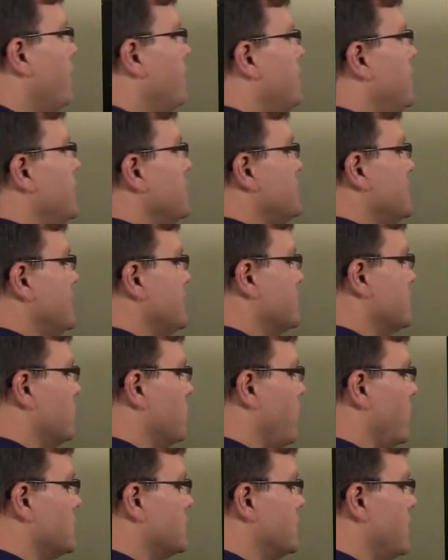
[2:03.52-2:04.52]
this is
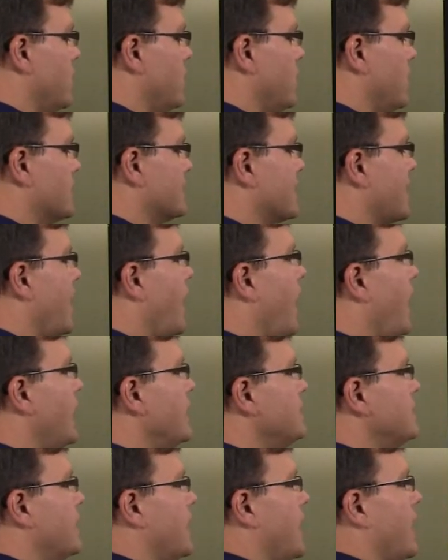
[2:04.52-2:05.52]
what's known as
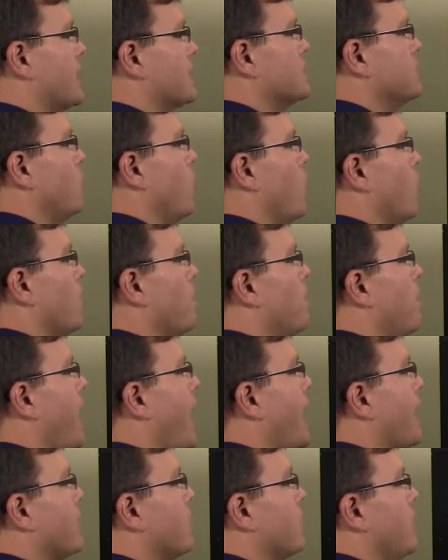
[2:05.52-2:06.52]
context or
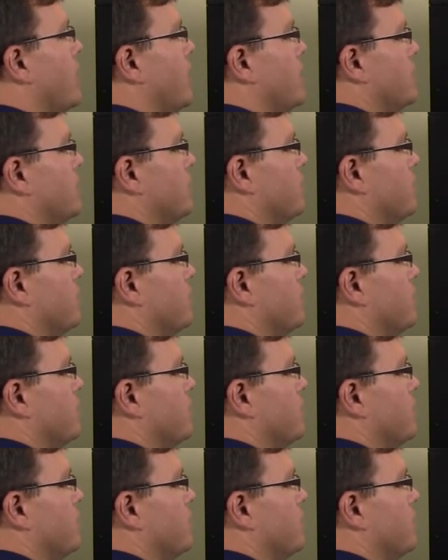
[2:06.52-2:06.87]
background